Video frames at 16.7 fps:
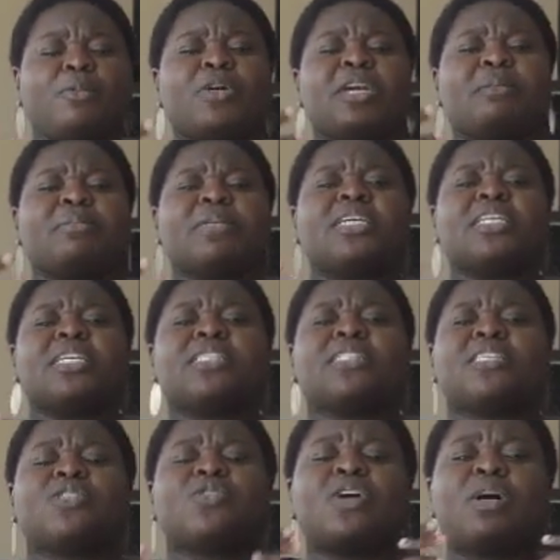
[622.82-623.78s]
I mean is,
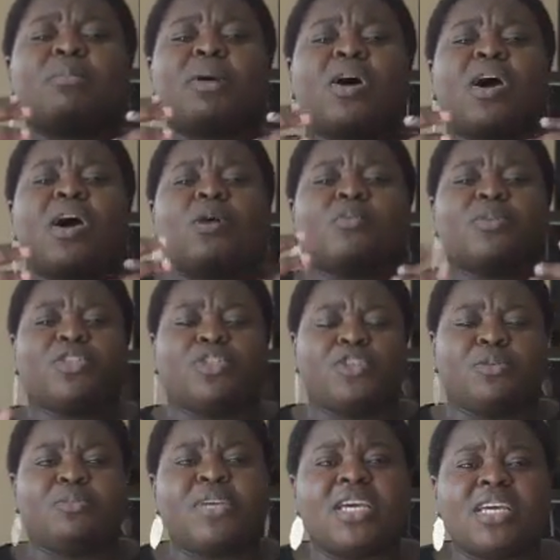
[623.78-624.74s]
it's not about how
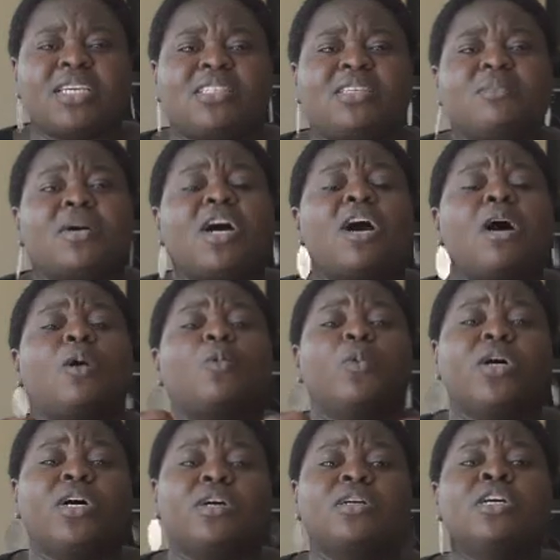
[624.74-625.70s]
much you make, it's about how
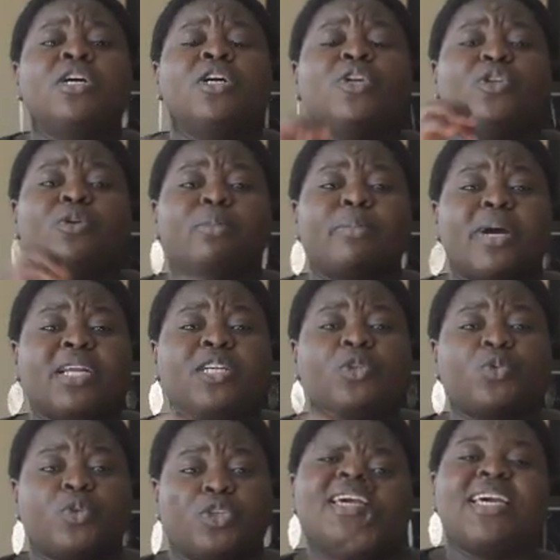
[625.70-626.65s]
well you
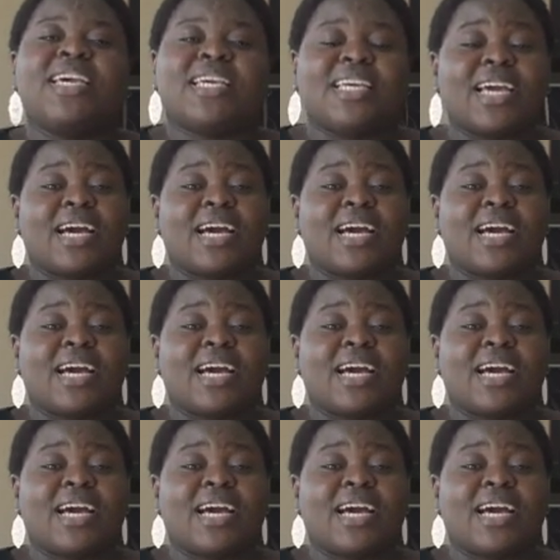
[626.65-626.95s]
manage what you make.